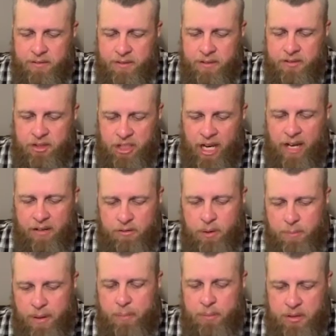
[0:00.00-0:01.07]
John
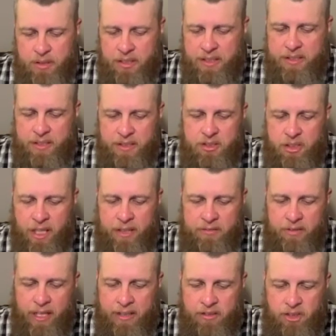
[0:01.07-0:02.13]
remembers this,
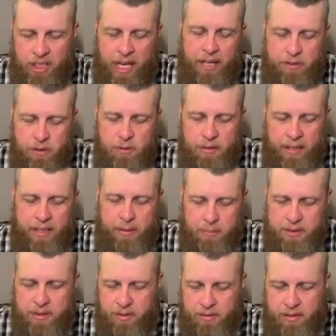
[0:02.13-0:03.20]
and John knew that he was
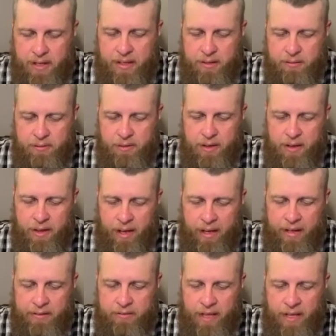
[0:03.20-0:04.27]
a thief.
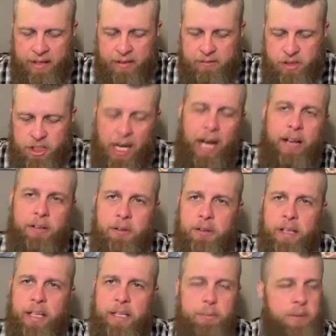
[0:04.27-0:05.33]
And if John knew that
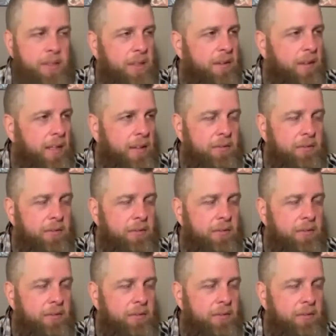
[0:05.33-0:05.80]
he was a thief,